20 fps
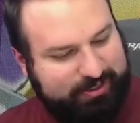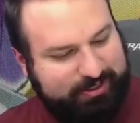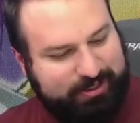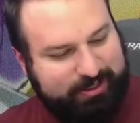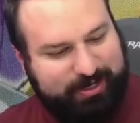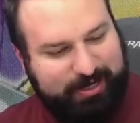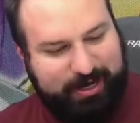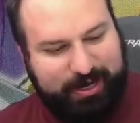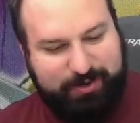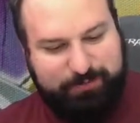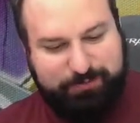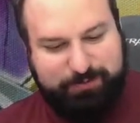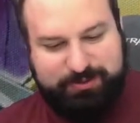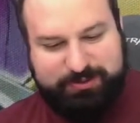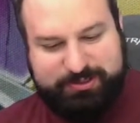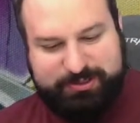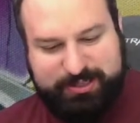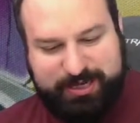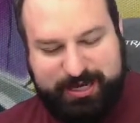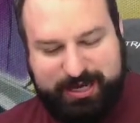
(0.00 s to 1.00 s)
I will
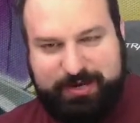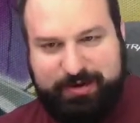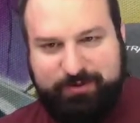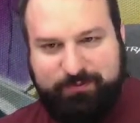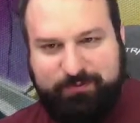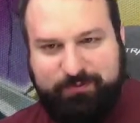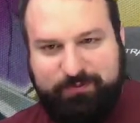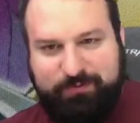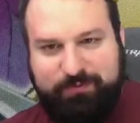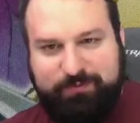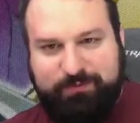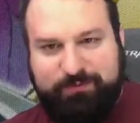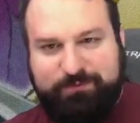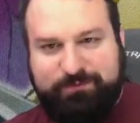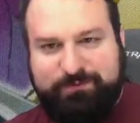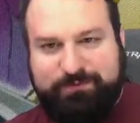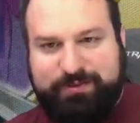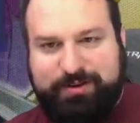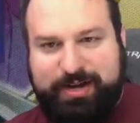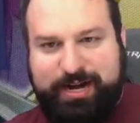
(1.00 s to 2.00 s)
say,
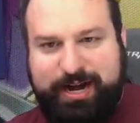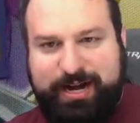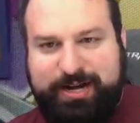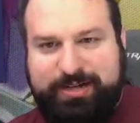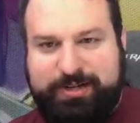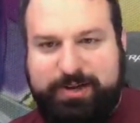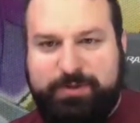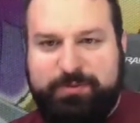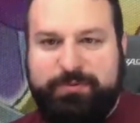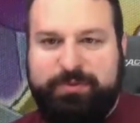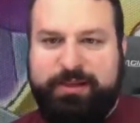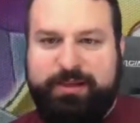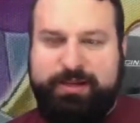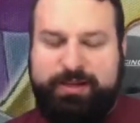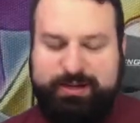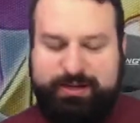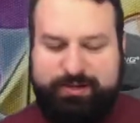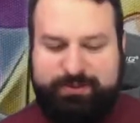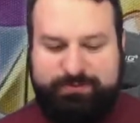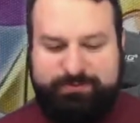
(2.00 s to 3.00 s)
I know
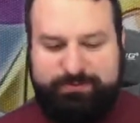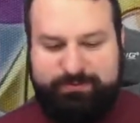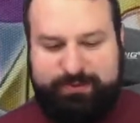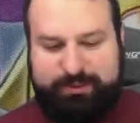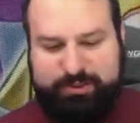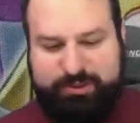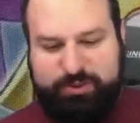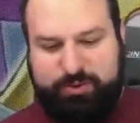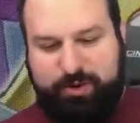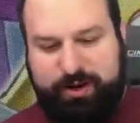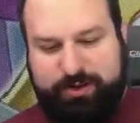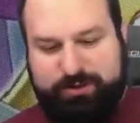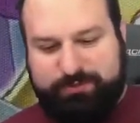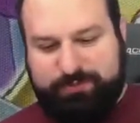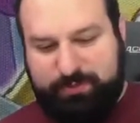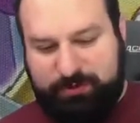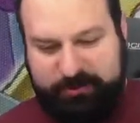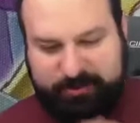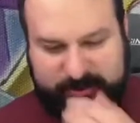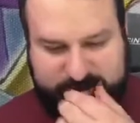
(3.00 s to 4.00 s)
the square is
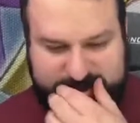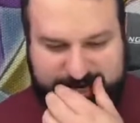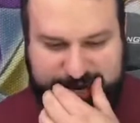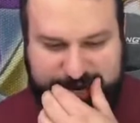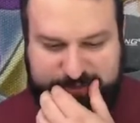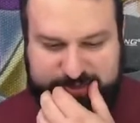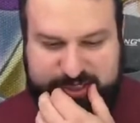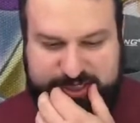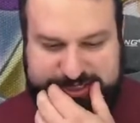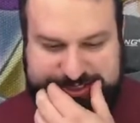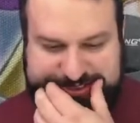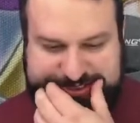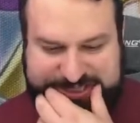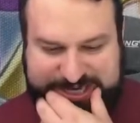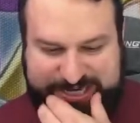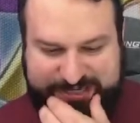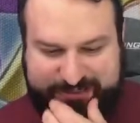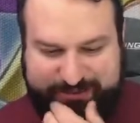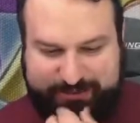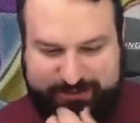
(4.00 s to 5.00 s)
more the Japanese
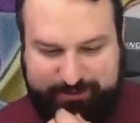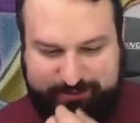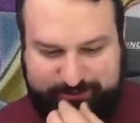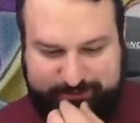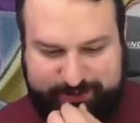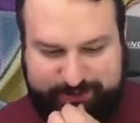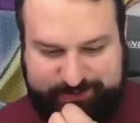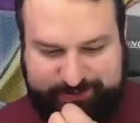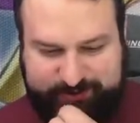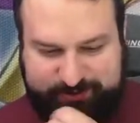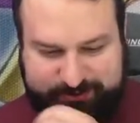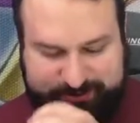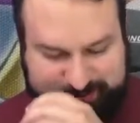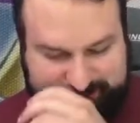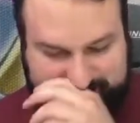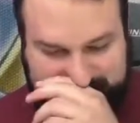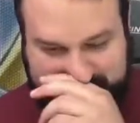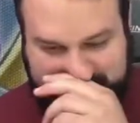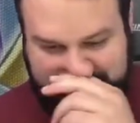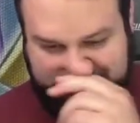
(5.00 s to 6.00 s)
style art versus
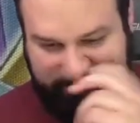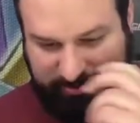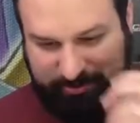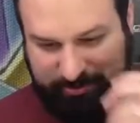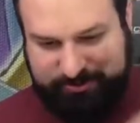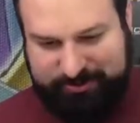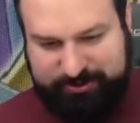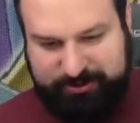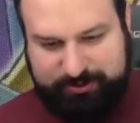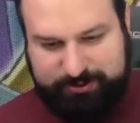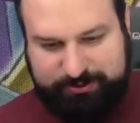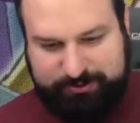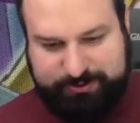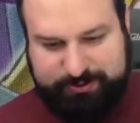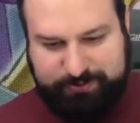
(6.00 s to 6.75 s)
how ours looked.